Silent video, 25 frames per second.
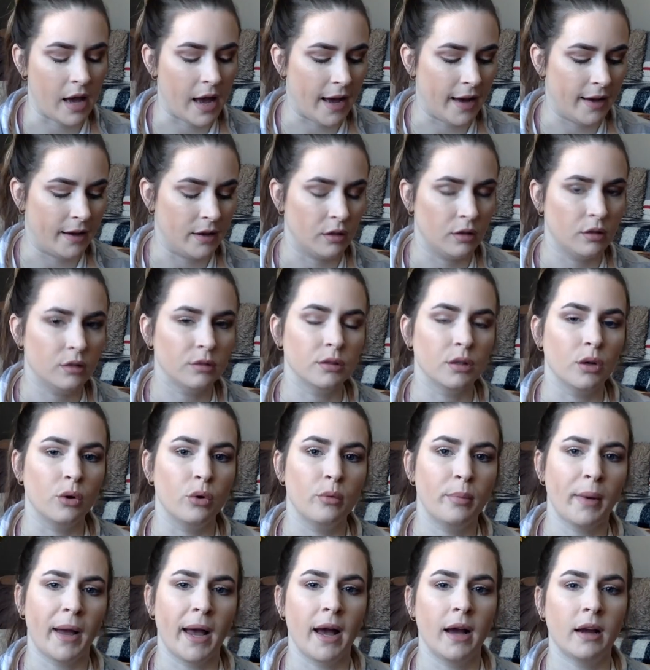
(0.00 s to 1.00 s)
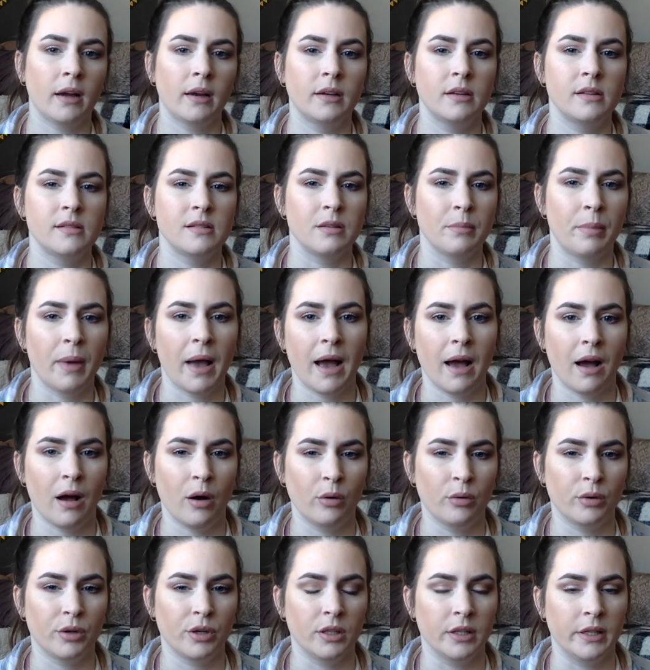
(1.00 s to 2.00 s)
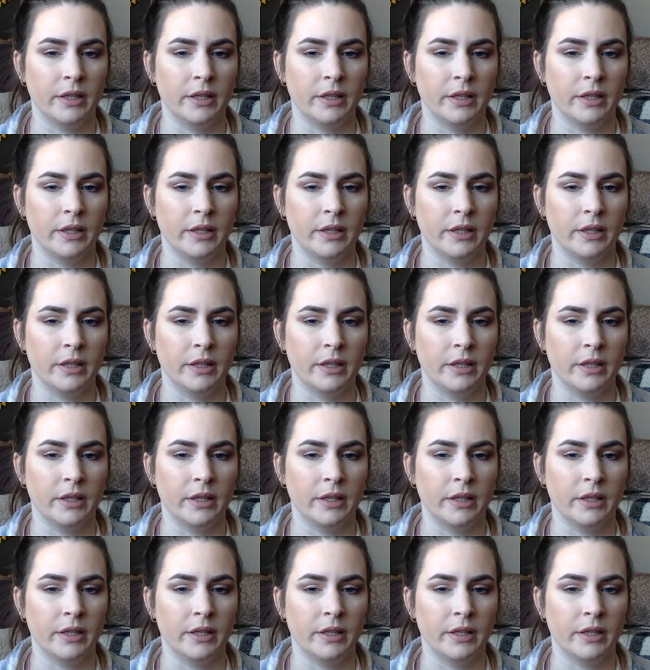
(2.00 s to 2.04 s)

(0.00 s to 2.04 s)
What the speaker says: add a glow back because the powder,